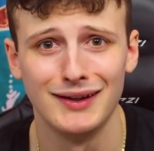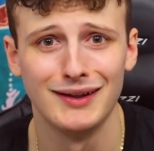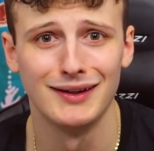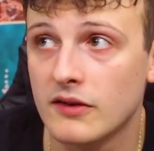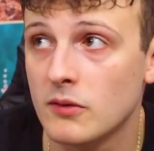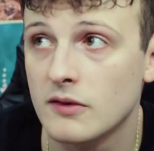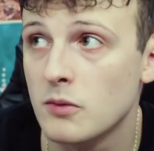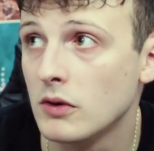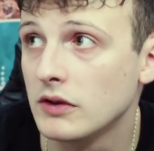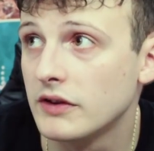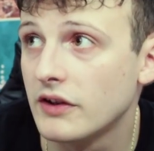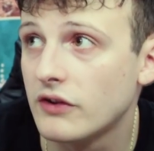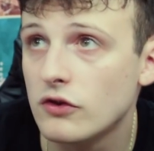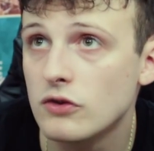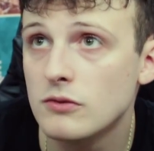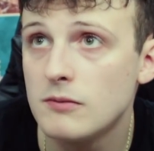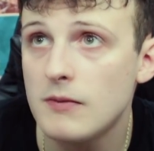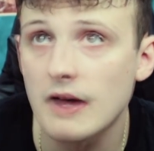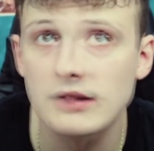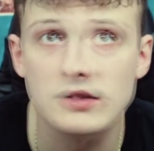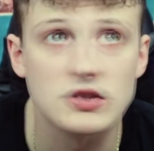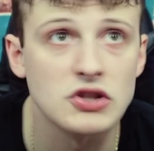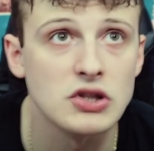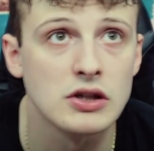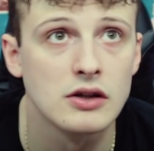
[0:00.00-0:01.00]
this world is too
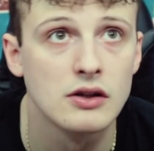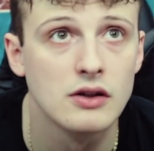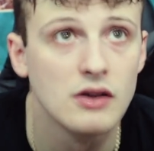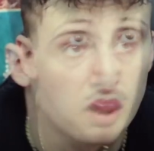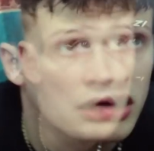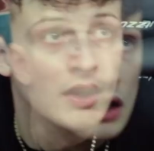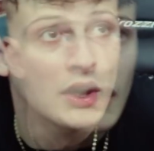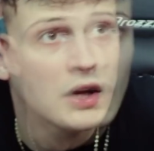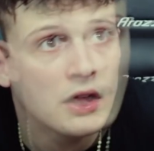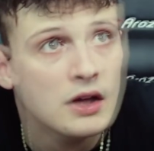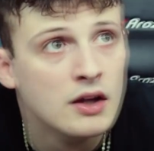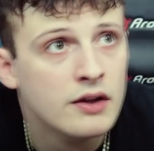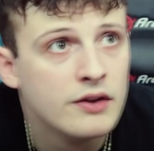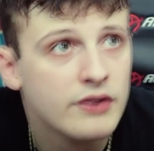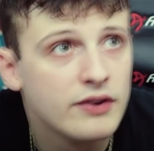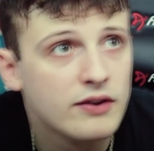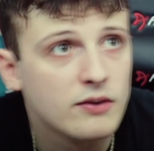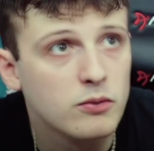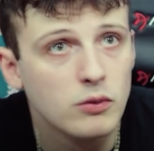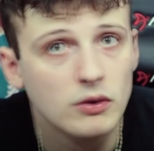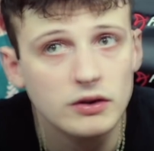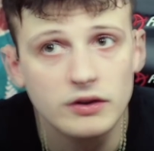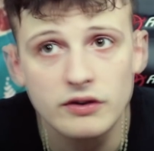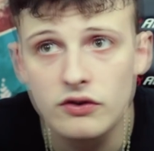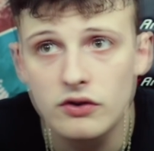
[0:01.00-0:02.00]
much. I hate
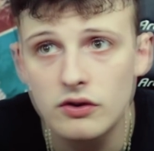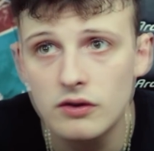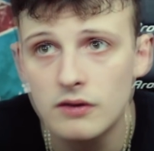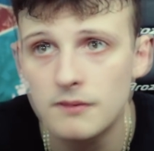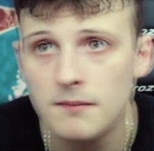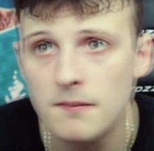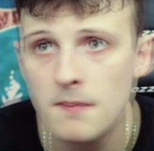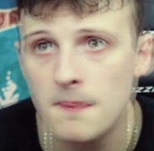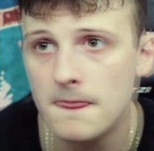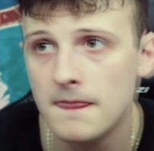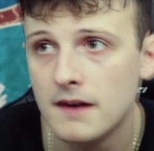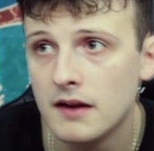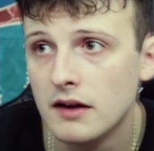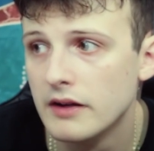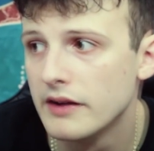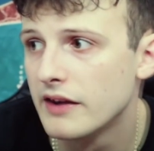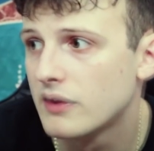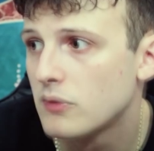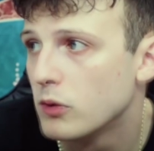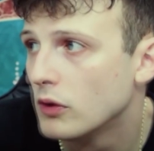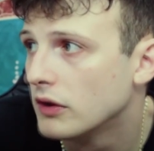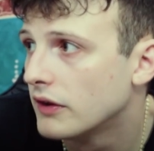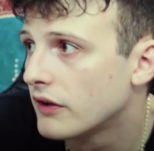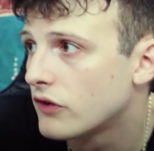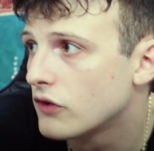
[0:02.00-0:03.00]
this Keemstar.
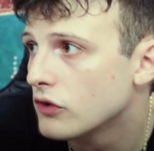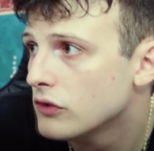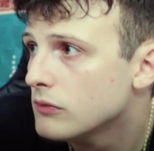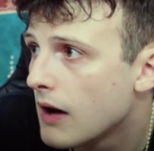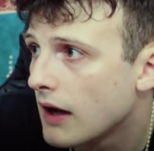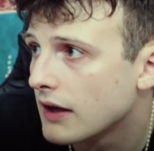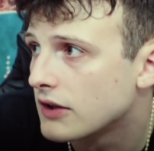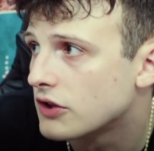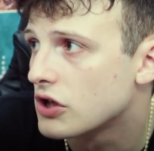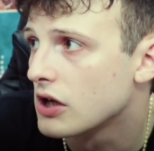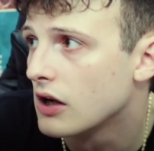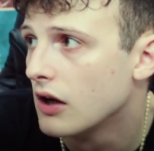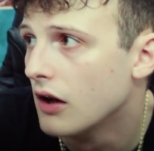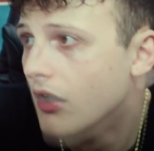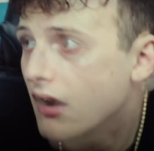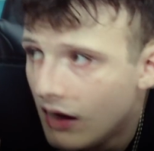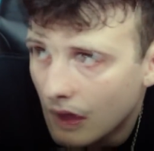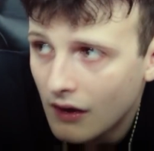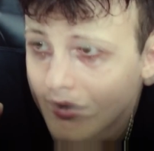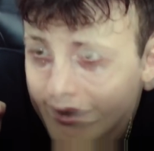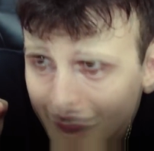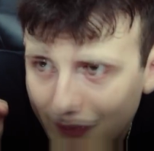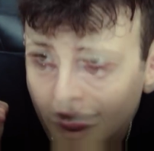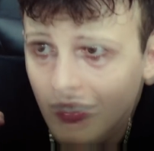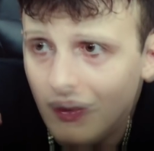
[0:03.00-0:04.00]
This world is too much.
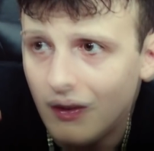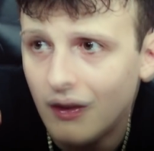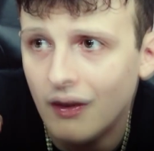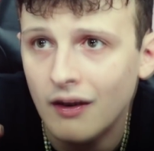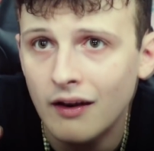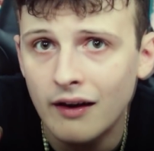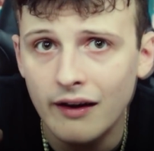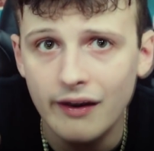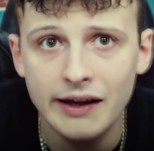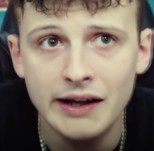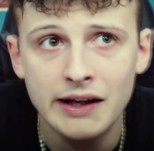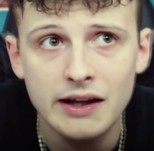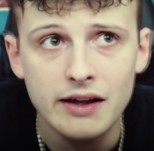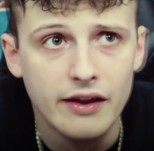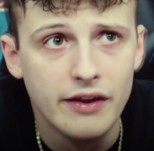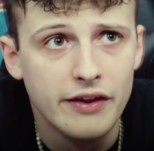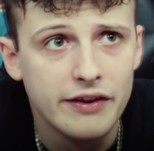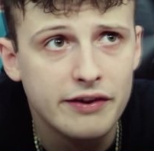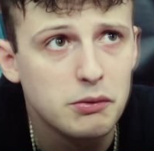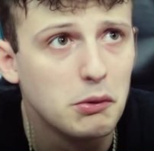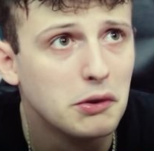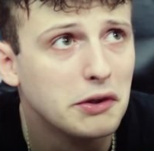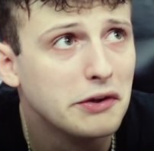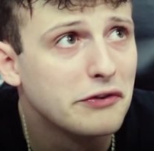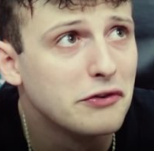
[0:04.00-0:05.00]
Um, so I'm going on his podcast.
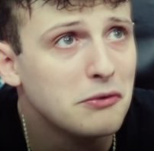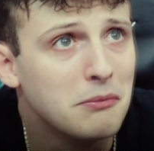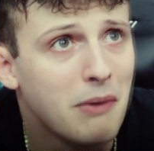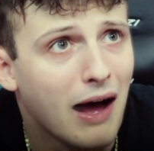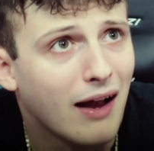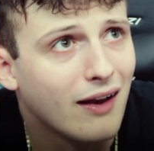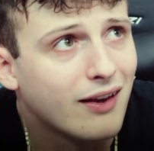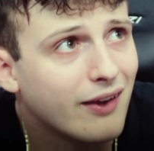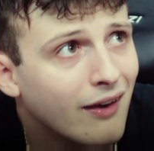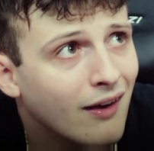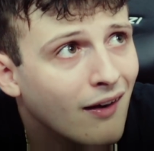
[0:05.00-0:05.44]
This world is too much.